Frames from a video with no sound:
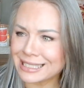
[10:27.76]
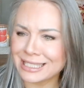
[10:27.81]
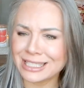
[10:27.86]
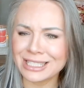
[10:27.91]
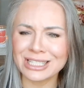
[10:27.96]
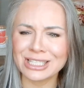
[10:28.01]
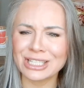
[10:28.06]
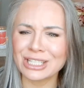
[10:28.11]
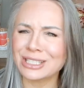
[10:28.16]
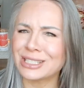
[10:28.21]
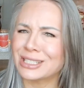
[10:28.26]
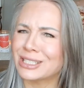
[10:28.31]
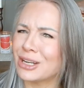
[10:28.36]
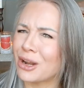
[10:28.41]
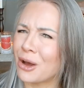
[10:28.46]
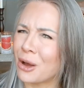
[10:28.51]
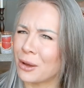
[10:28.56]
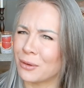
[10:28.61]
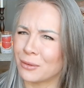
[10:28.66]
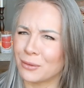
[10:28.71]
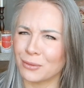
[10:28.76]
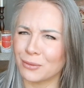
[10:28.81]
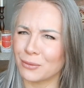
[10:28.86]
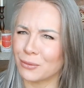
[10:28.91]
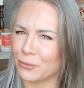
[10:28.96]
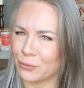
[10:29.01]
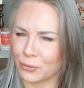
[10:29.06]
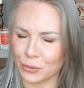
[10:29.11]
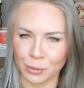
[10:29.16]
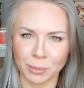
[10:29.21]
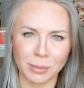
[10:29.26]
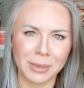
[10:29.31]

It's just not for